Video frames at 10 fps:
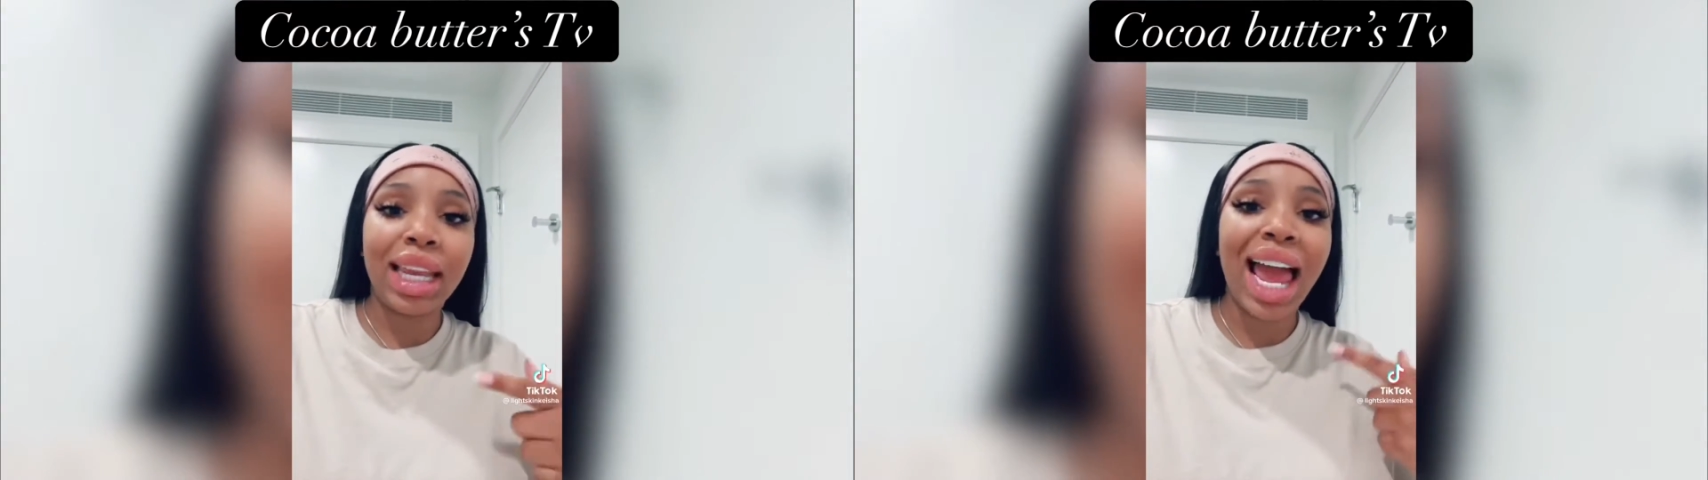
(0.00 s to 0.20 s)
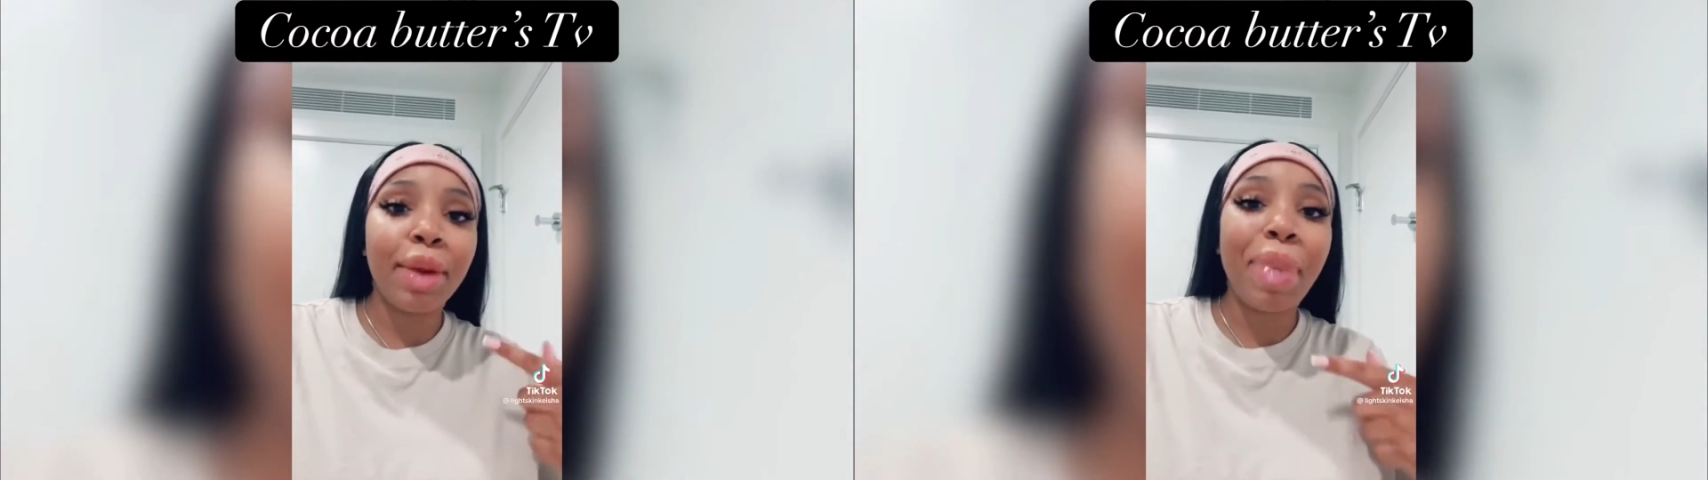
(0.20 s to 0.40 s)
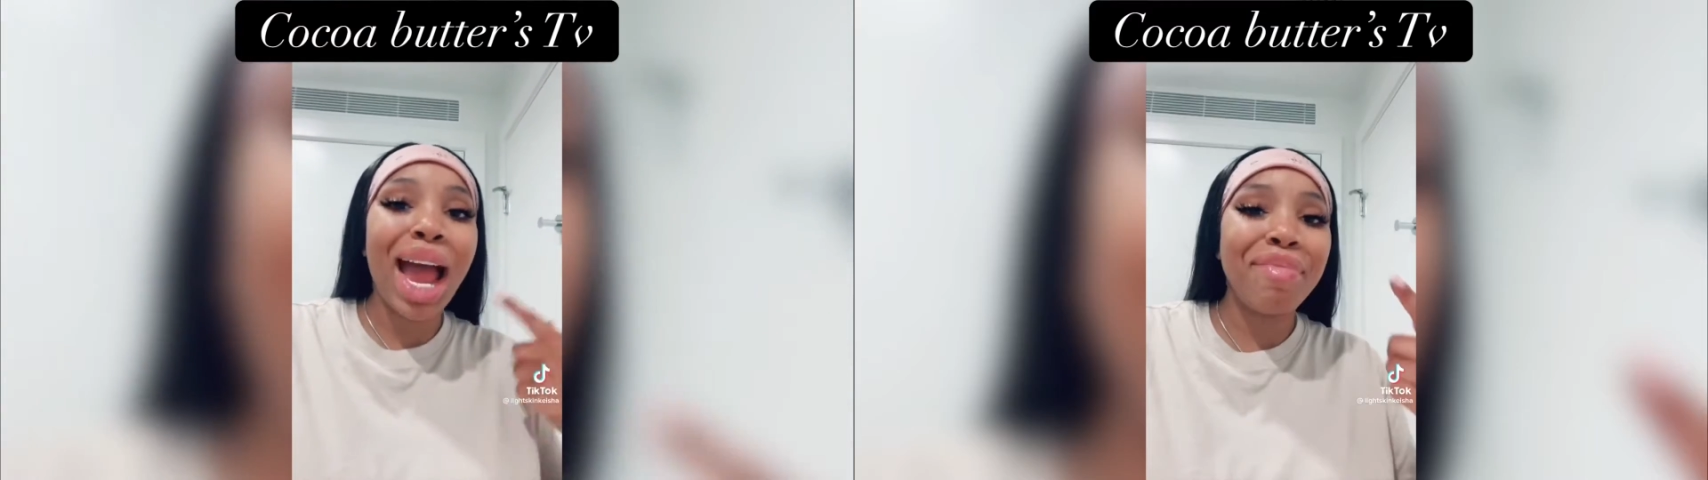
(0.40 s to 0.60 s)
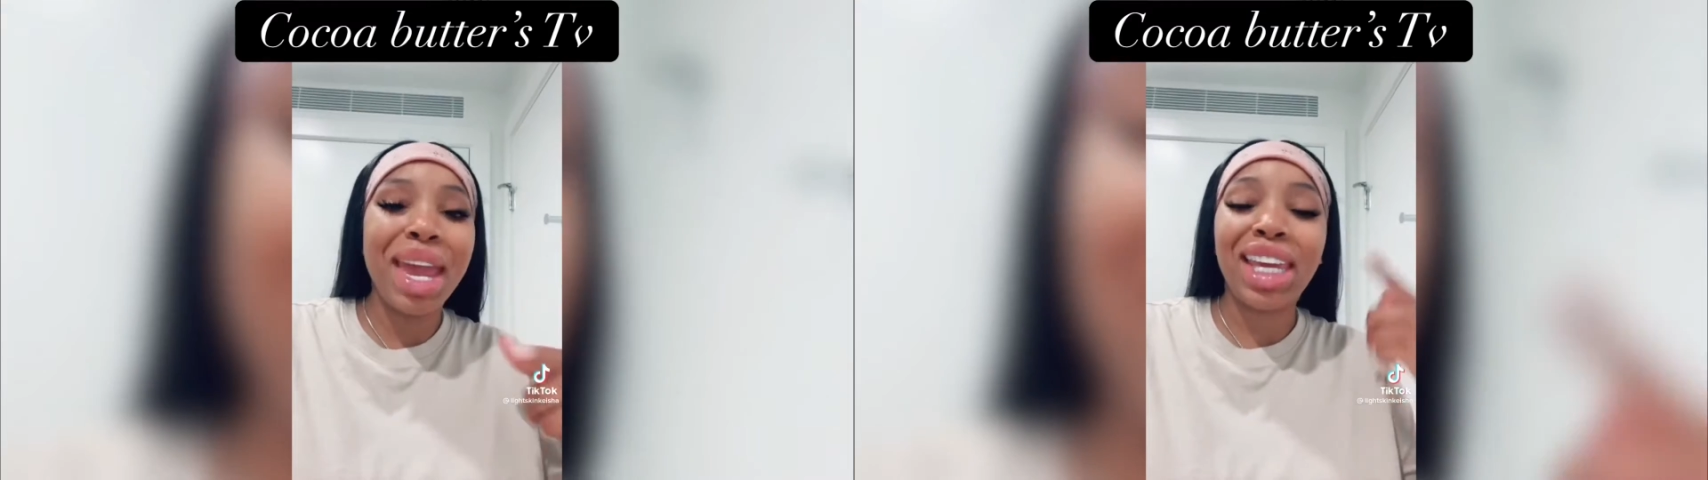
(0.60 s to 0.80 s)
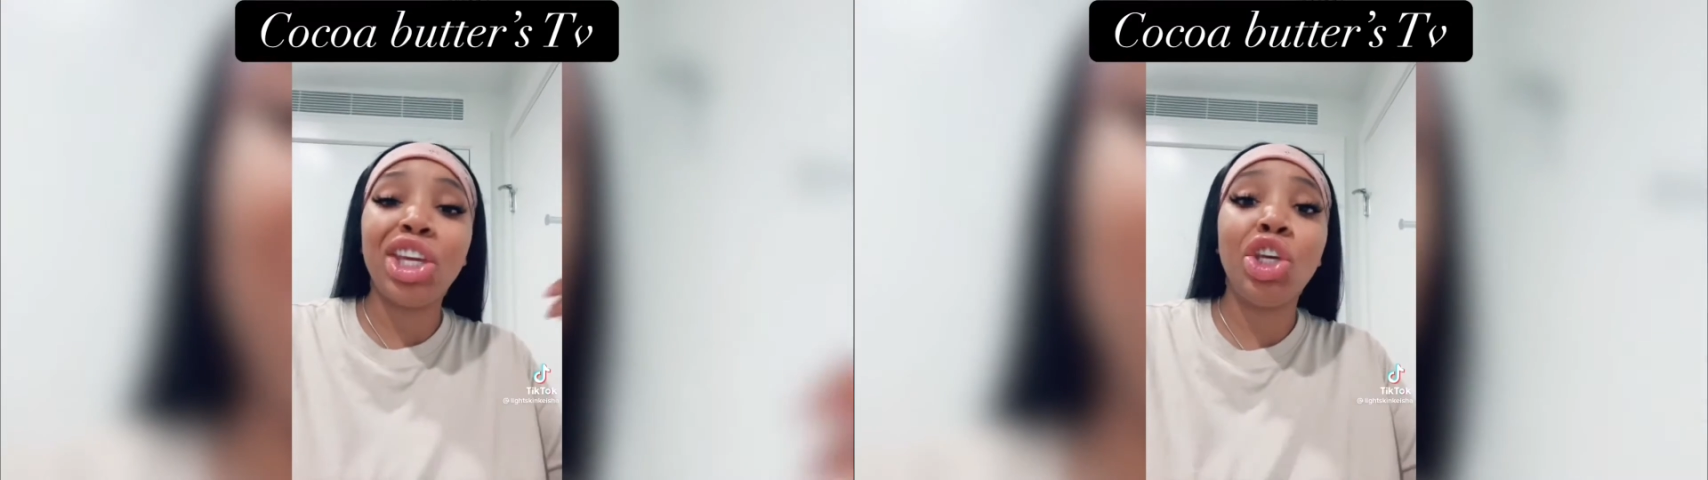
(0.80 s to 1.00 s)
like by
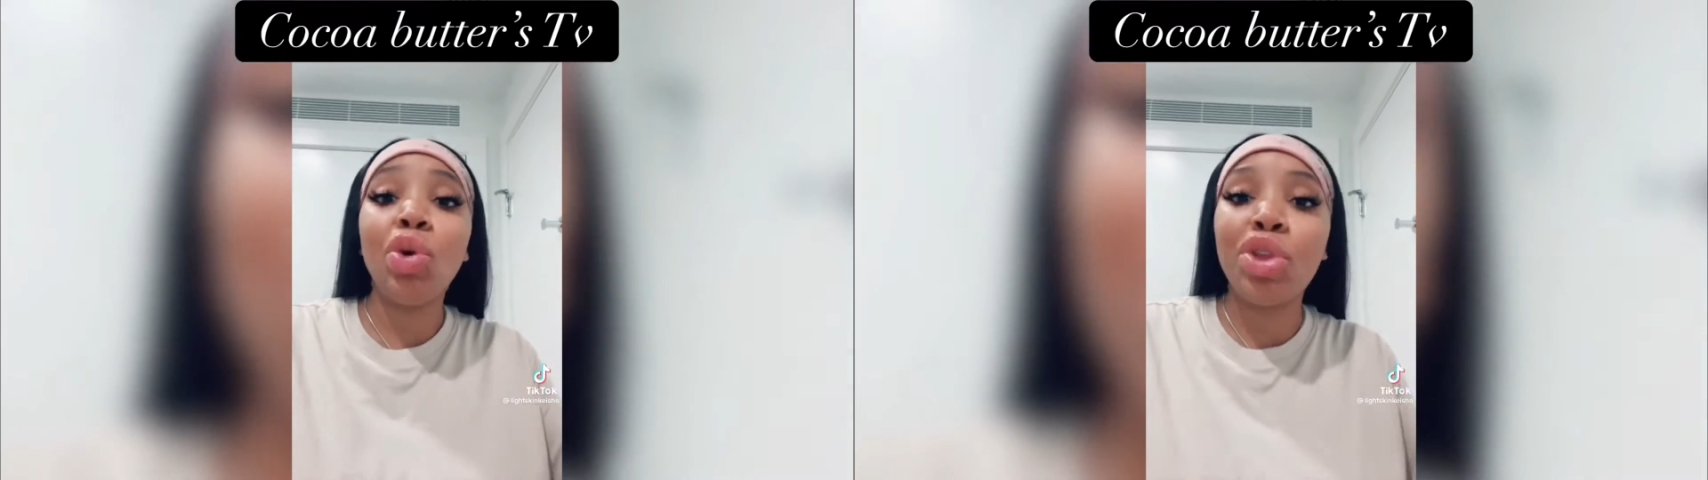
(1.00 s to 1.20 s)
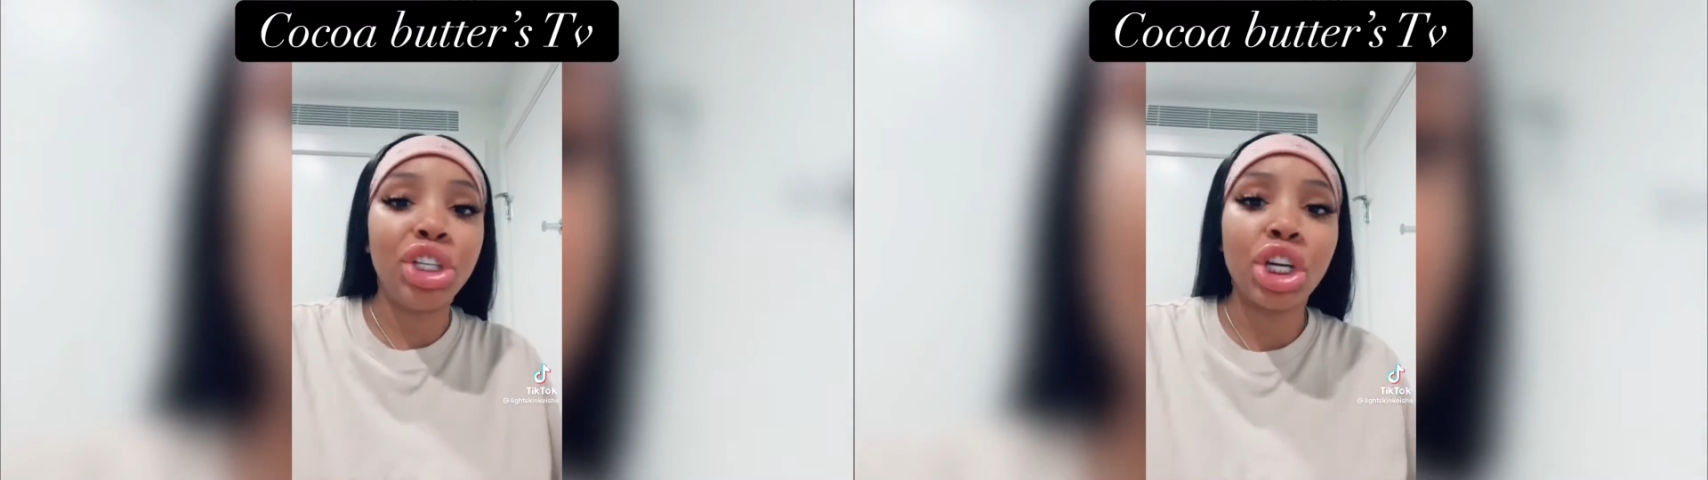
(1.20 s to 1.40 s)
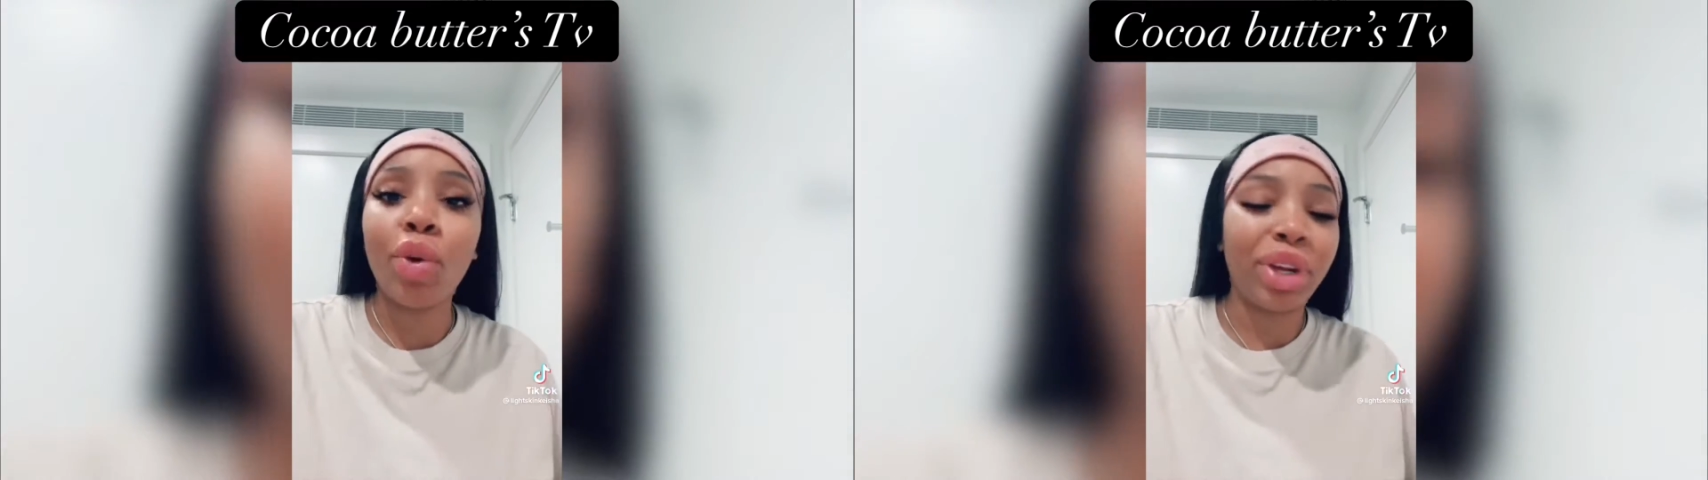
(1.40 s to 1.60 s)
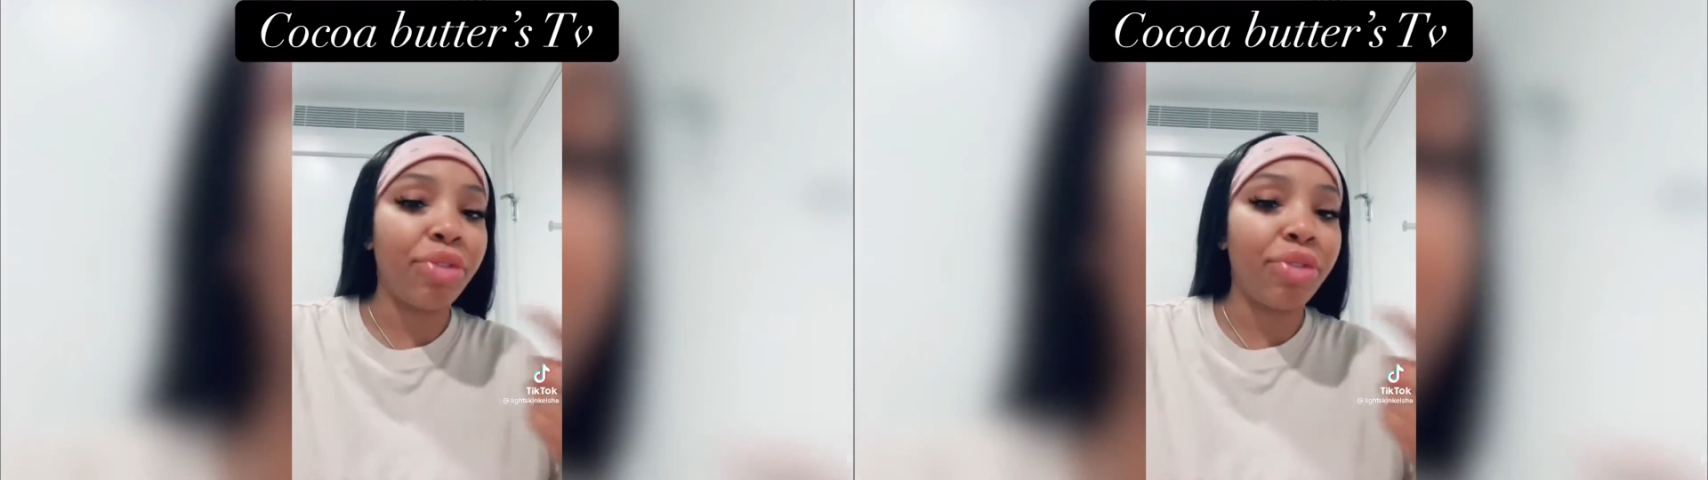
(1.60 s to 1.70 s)
making you the joke